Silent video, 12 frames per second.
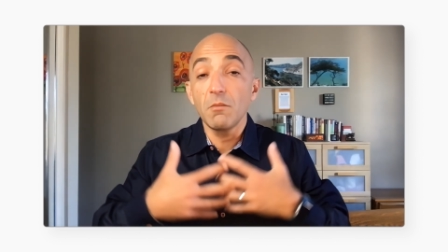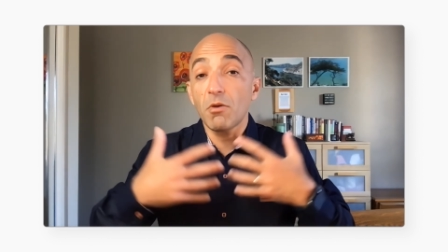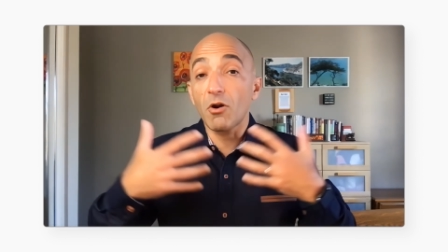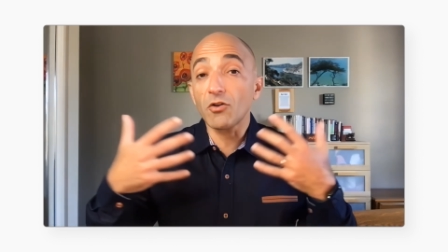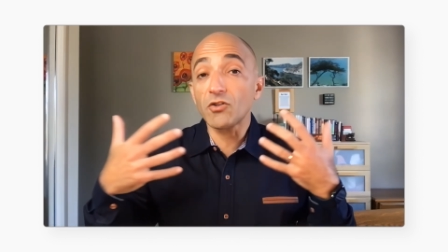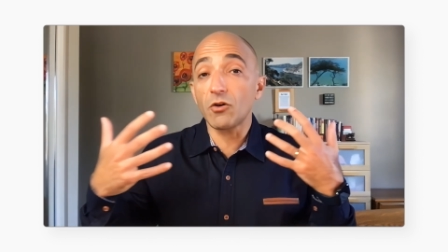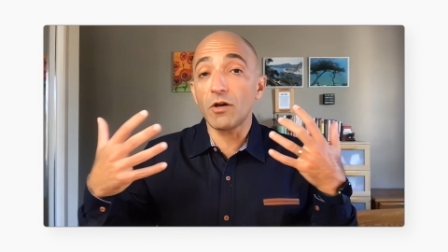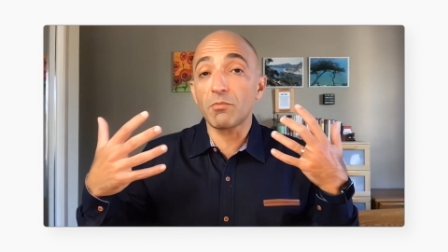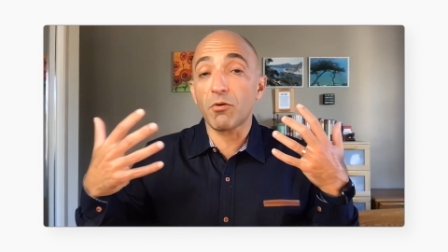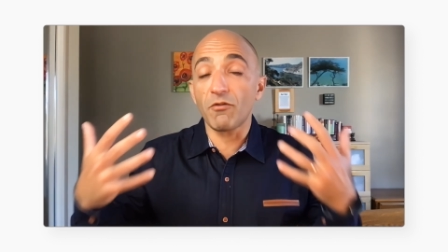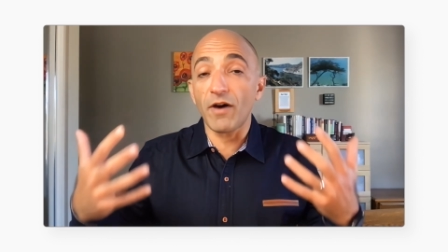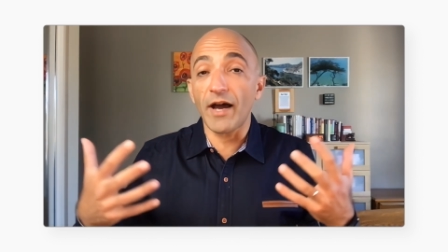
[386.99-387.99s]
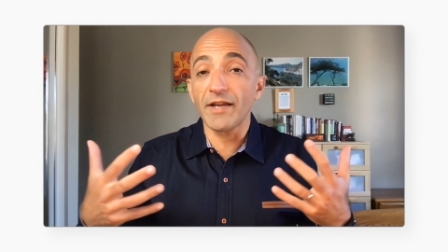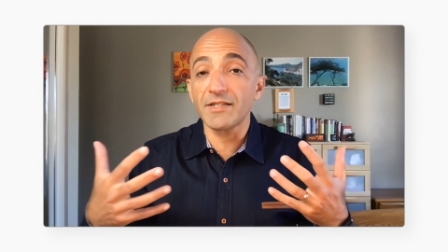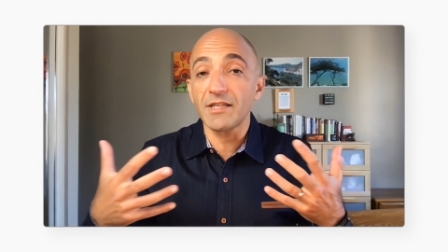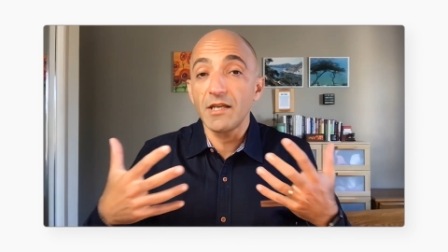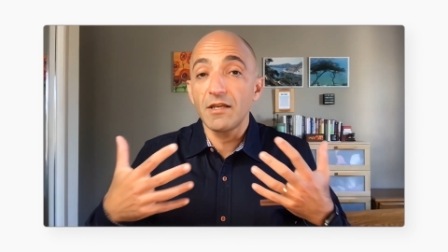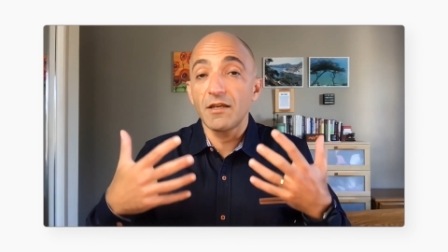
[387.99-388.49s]
but also it
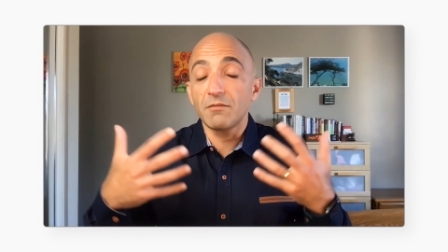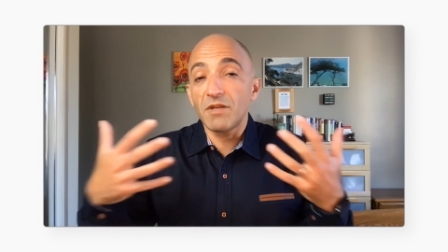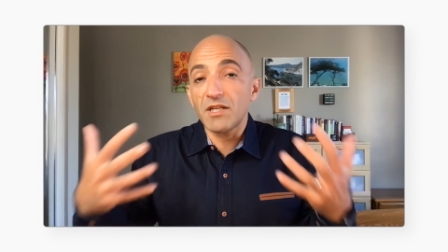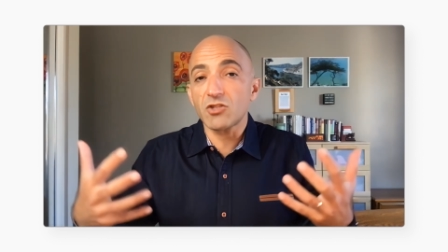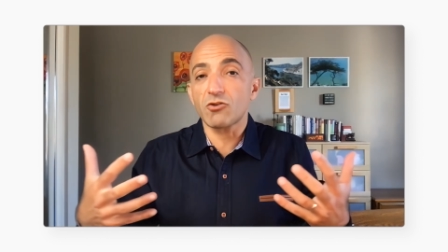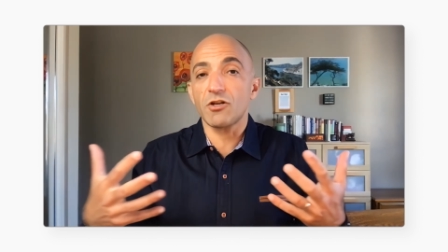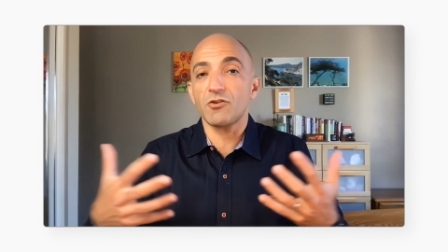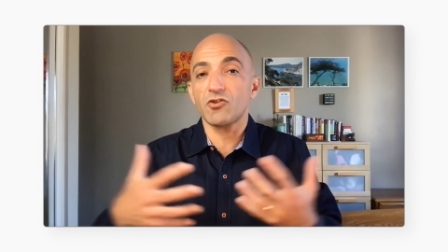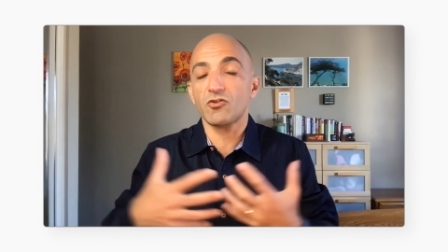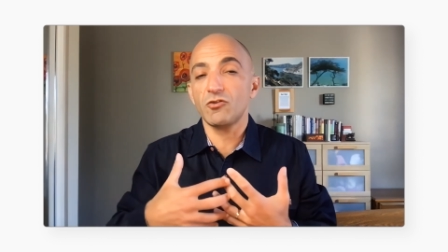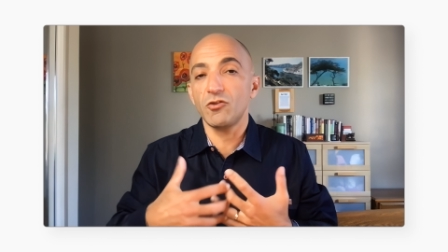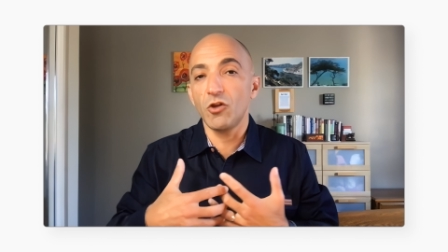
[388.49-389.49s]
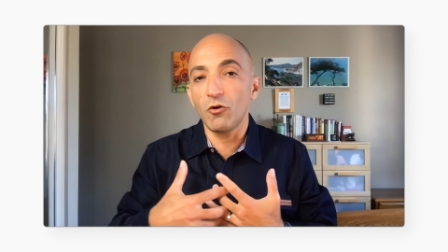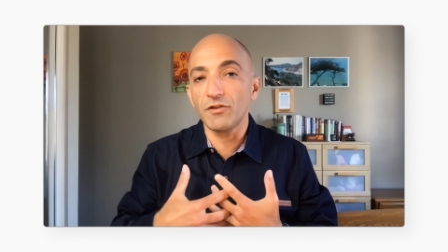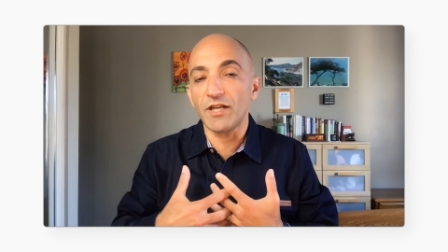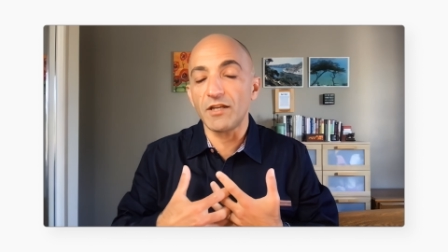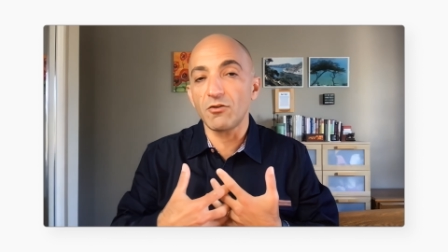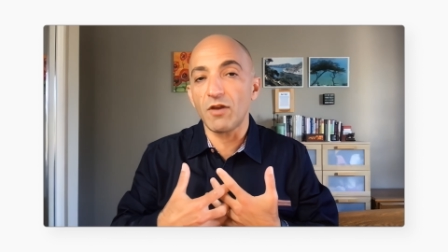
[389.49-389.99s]
provides administrators to know
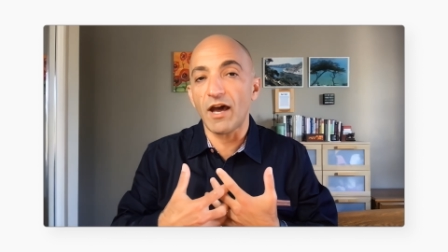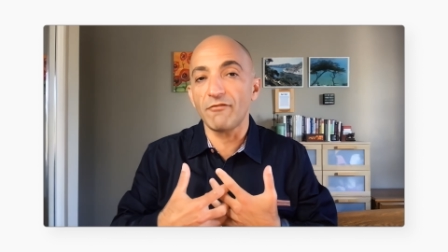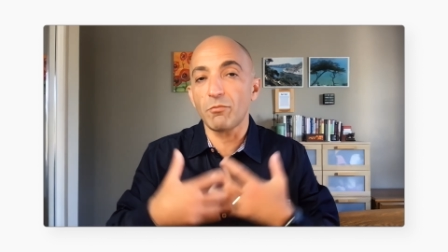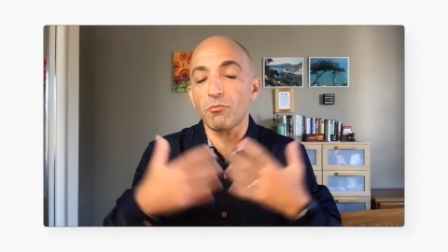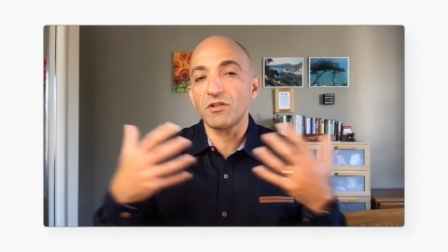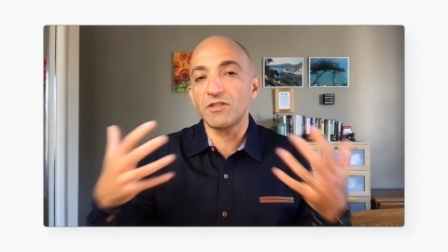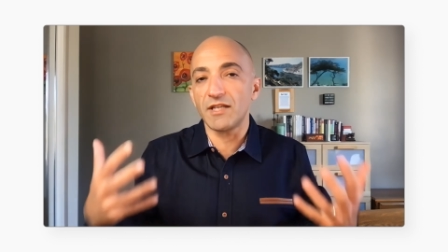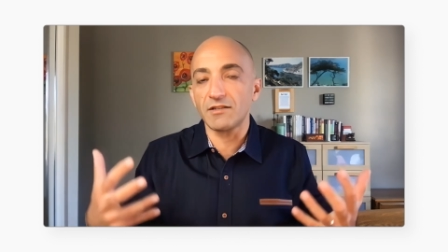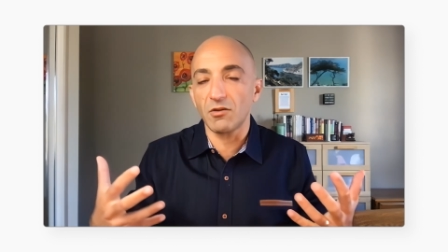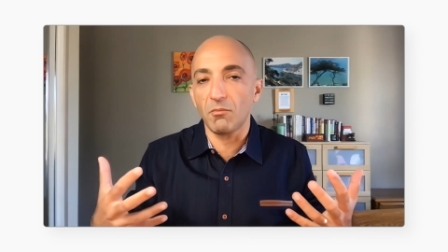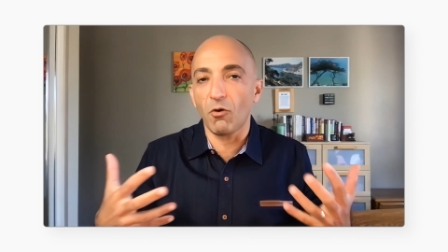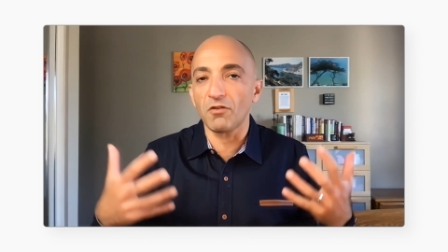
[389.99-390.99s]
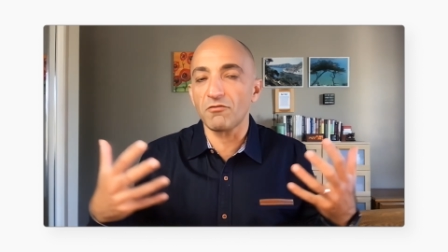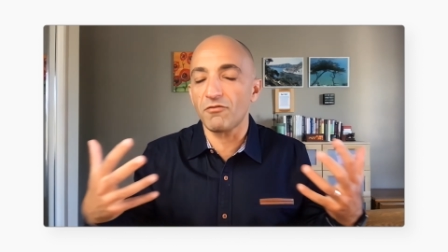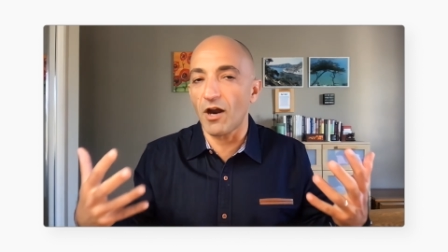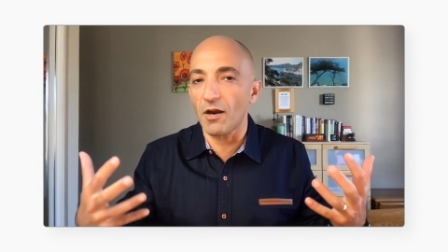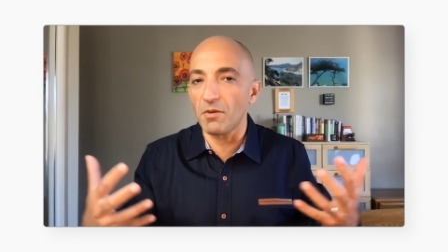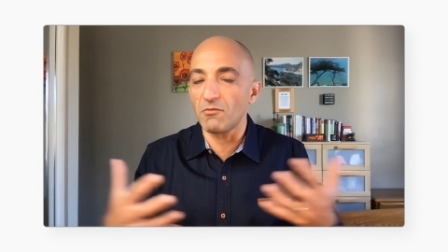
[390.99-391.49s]
that you have a predictable
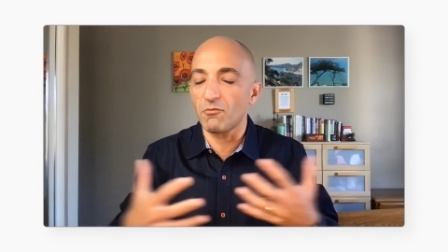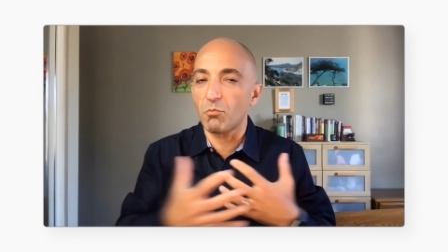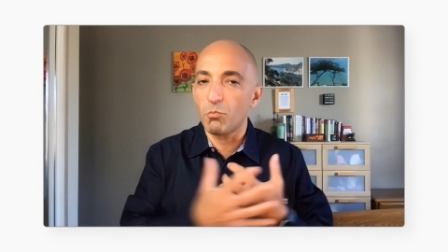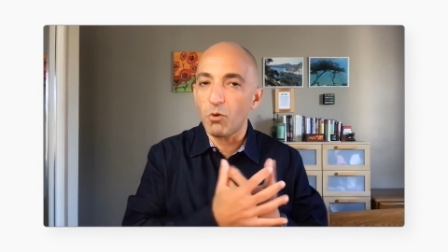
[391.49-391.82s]
environment,